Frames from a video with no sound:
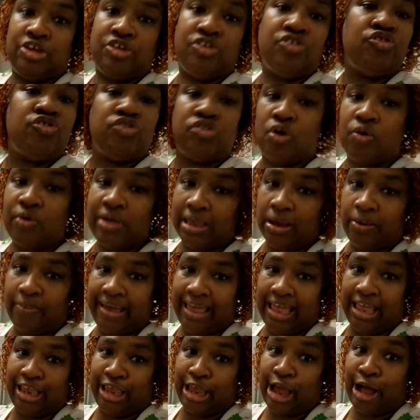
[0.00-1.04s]
Soaking
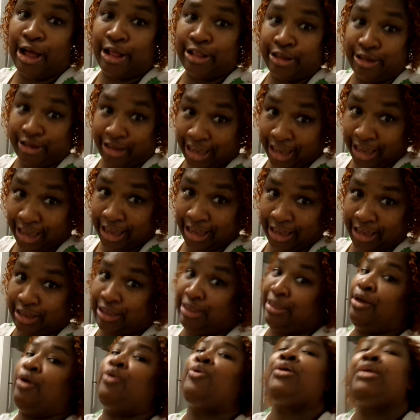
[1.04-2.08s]
wet, y'all, okay?
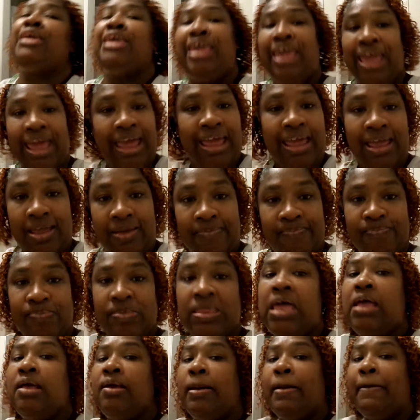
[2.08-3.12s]
Okay.
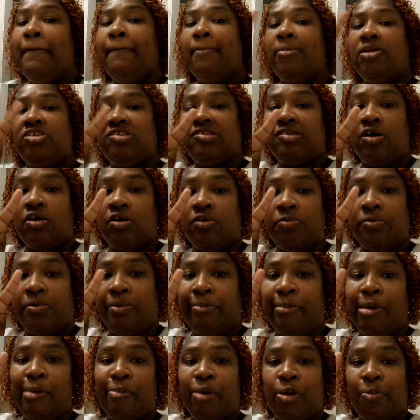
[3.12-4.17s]
So,
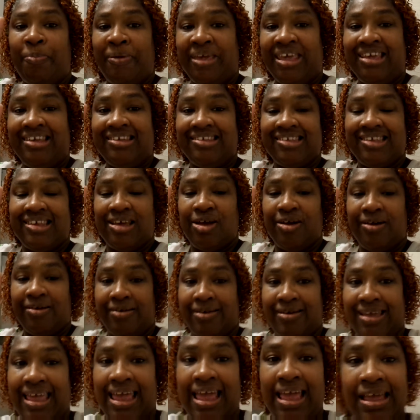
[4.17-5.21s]
remember peace,
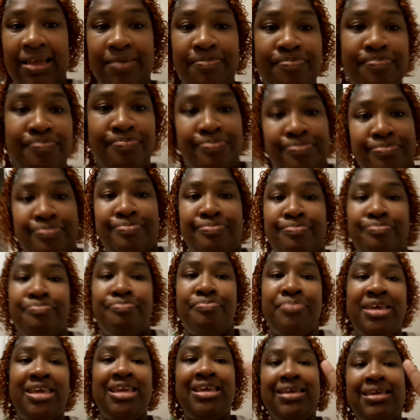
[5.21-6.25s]
okay?
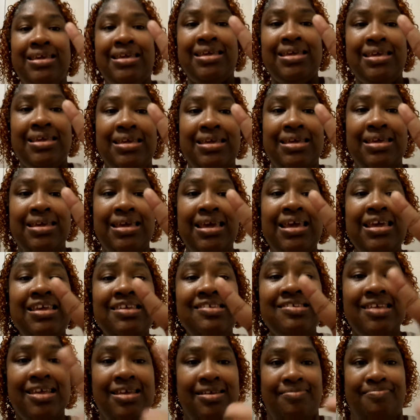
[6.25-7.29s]

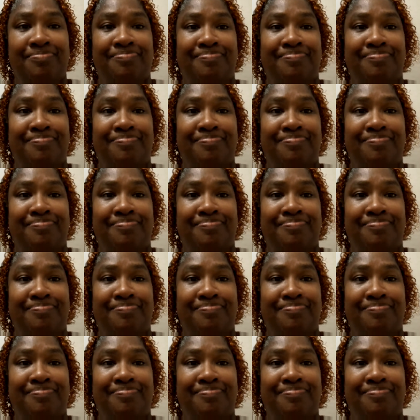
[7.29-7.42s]
Peace.